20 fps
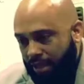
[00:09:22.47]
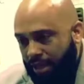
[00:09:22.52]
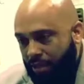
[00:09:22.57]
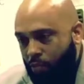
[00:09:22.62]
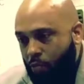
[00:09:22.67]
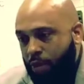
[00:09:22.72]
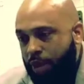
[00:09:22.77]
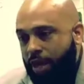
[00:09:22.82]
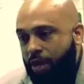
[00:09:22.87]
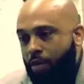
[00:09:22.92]
Indeed.
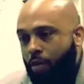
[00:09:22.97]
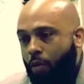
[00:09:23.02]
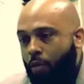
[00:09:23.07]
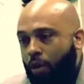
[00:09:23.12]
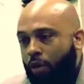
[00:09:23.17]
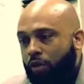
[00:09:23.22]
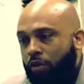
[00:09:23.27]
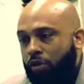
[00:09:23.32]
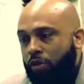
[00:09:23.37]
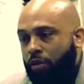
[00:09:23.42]
We
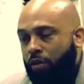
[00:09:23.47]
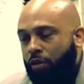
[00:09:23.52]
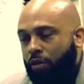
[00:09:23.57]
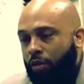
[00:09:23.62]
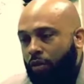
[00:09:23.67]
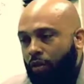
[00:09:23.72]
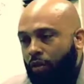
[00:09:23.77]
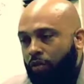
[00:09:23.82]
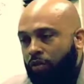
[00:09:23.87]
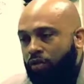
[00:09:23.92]

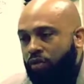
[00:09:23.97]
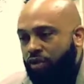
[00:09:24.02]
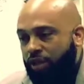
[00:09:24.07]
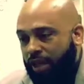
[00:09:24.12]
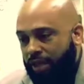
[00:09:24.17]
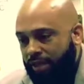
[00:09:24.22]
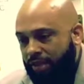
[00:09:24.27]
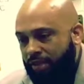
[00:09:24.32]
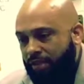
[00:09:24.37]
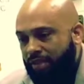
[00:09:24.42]

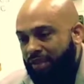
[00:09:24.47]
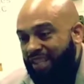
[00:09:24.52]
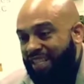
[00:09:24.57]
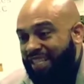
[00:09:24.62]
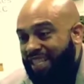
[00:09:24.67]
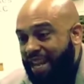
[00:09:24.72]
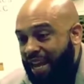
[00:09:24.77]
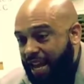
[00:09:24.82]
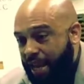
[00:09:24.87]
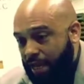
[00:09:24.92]
just
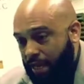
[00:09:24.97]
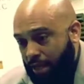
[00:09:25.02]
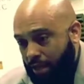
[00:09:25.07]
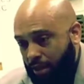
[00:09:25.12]
today.